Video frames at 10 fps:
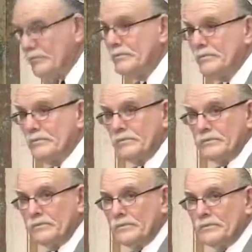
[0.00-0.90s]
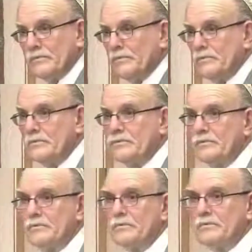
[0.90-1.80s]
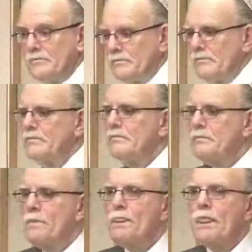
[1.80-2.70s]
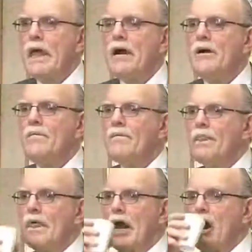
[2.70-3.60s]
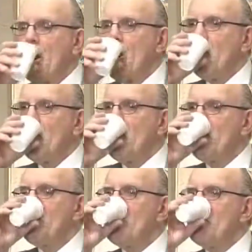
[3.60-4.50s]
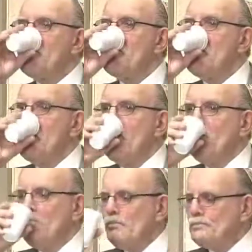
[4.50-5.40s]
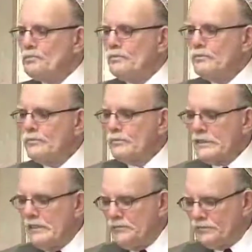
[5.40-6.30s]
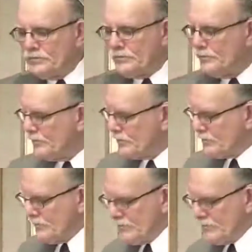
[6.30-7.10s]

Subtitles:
interrupt and just ask you, did she not commit suicide? Anne Sexton, did she not take her own life?